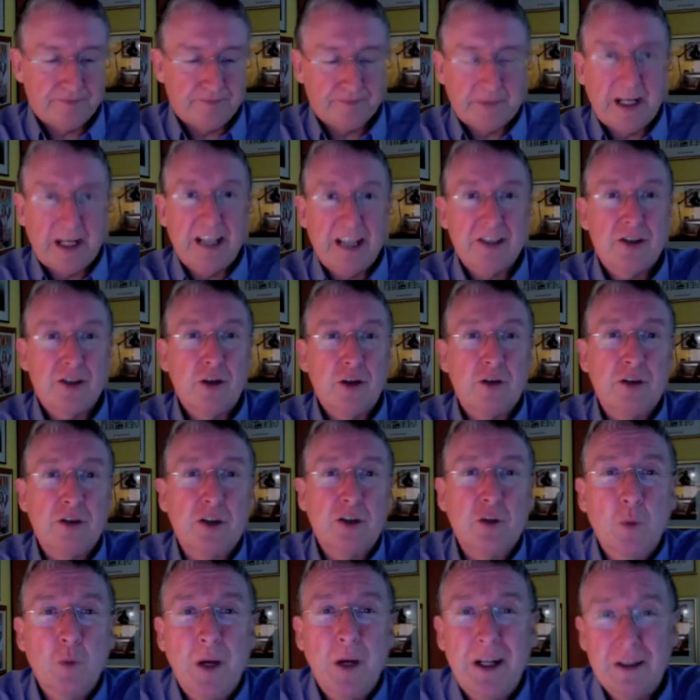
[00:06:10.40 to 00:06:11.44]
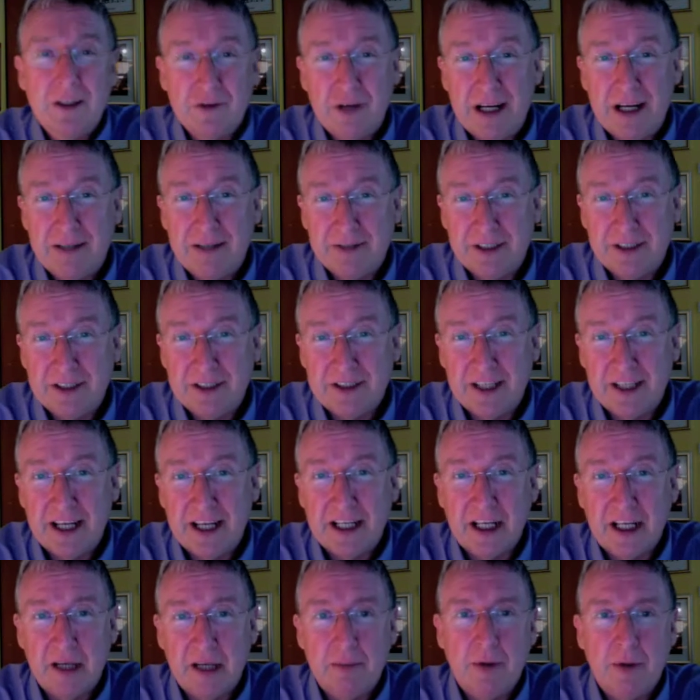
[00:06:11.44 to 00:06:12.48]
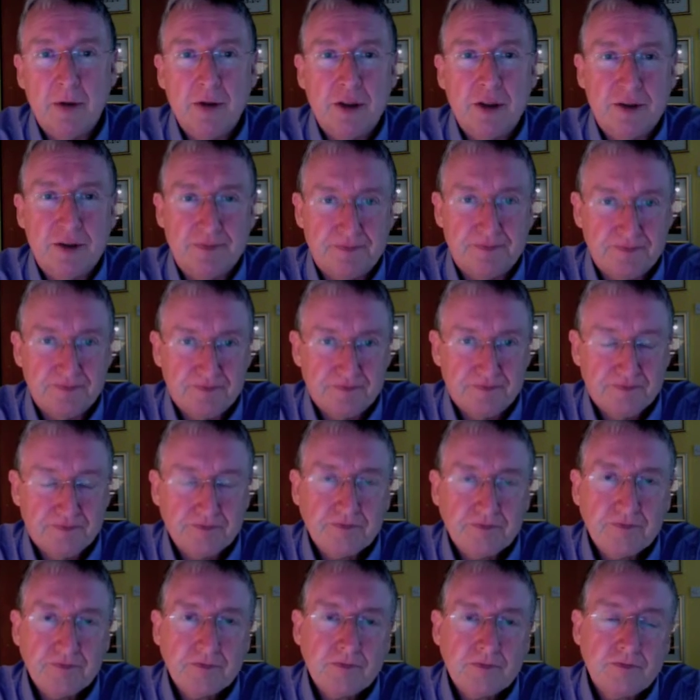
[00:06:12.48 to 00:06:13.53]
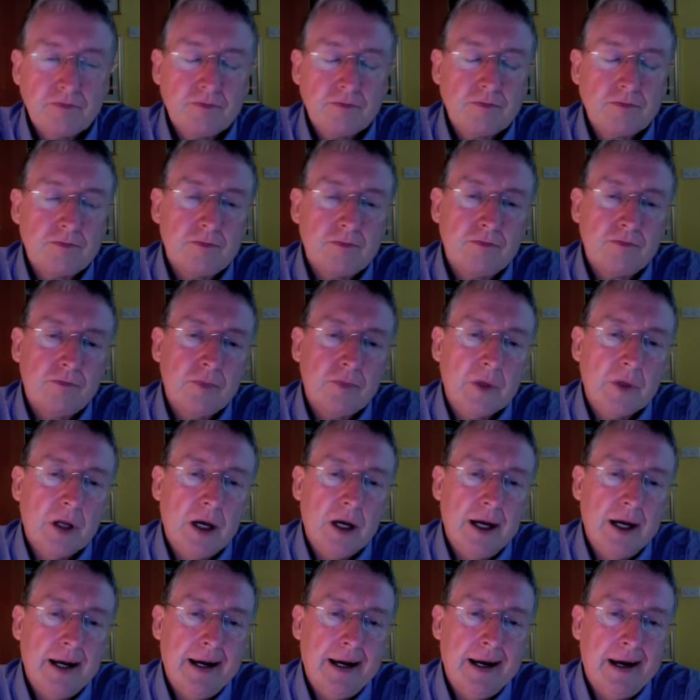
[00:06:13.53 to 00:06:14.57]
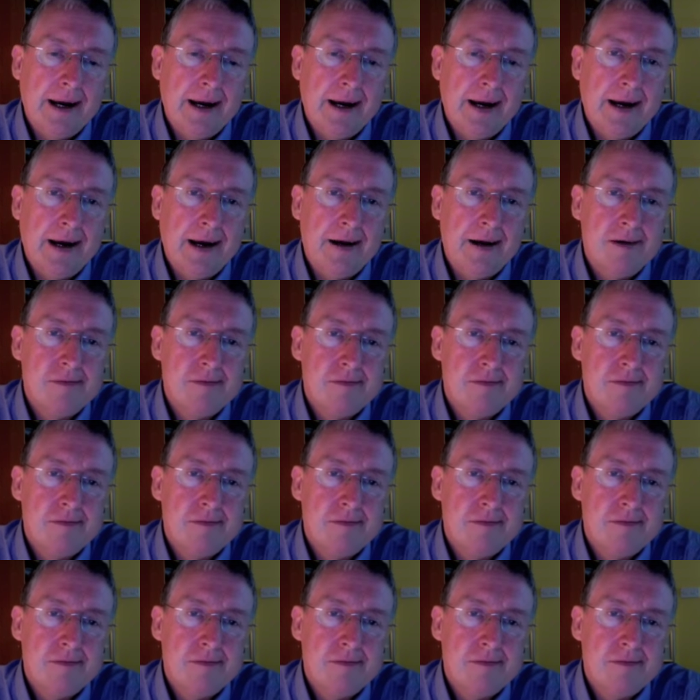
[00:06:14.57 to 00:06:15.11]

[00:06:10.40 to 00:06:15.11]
and sort of swirls around in a circular motion. But